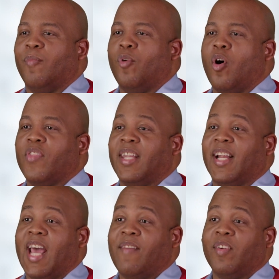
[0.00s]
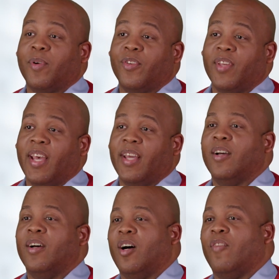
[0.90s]
More than 11%
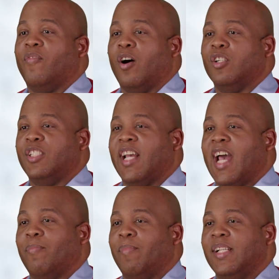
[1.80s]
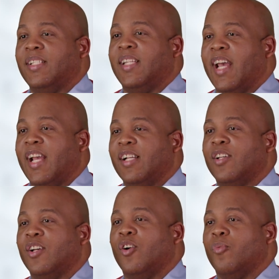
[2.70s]
of all GIP
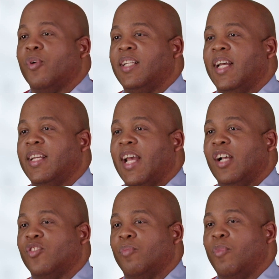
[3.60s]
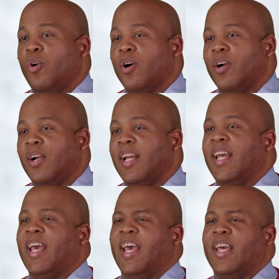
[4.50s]
stays were 10 days or more,
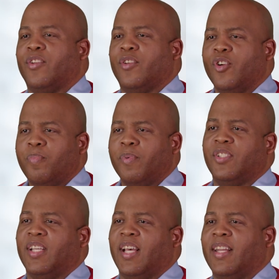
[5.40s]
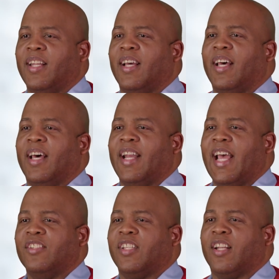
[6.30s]
and 2%
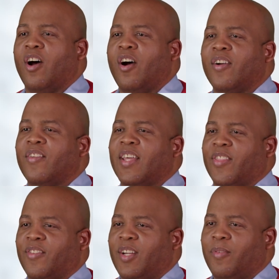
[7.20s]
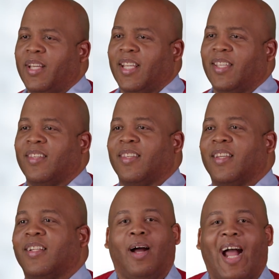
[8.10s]
lasted longer than 3 weeks.
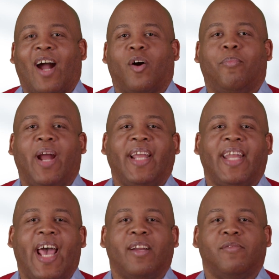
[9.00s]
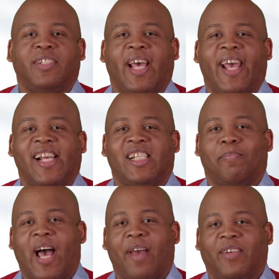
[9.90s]
Our breakdown of stays
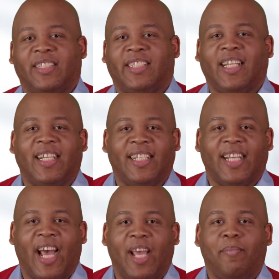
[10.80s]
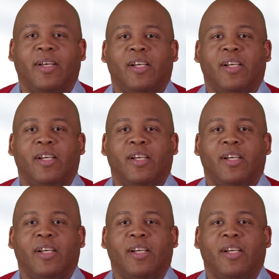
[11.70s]
by facility type